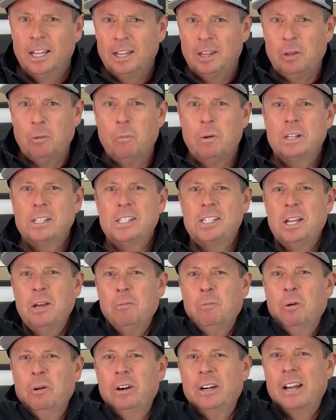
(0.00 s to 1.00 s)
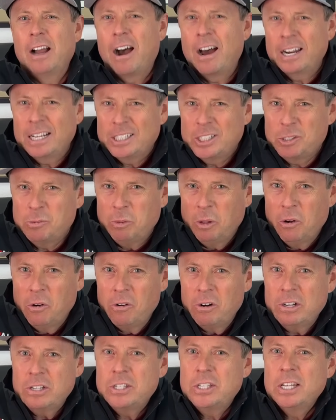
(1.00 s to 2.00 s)
The ones that were
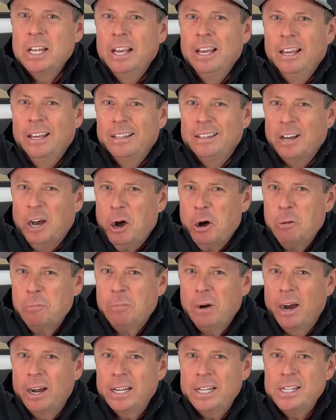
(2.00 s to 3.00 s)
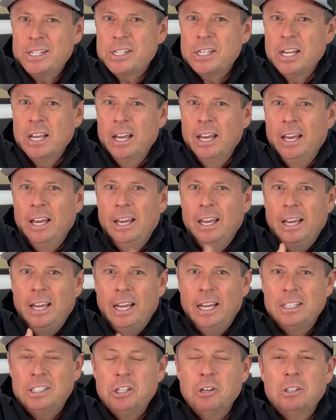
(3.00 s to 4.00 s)
non-explorers, the homebodies,
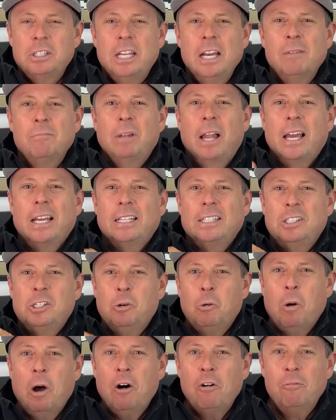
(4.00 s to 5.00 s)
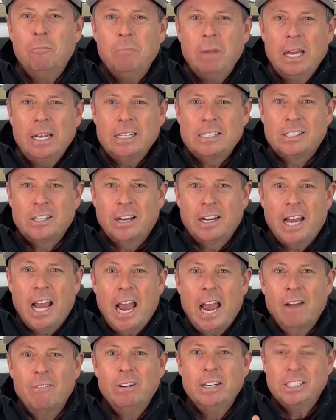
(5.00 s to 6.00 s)
it took them like 12 minutes on
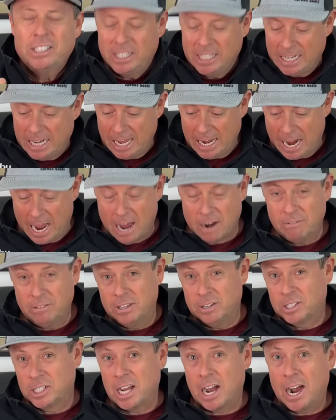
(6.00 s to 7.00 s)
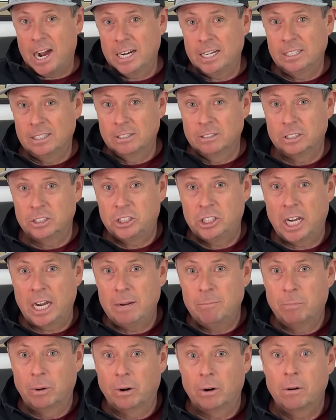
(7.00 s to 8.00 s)
average to get out of their tiny little
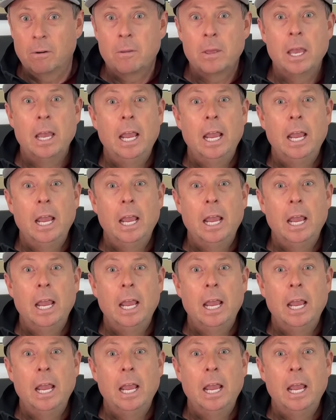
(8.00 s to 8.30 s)
chamber.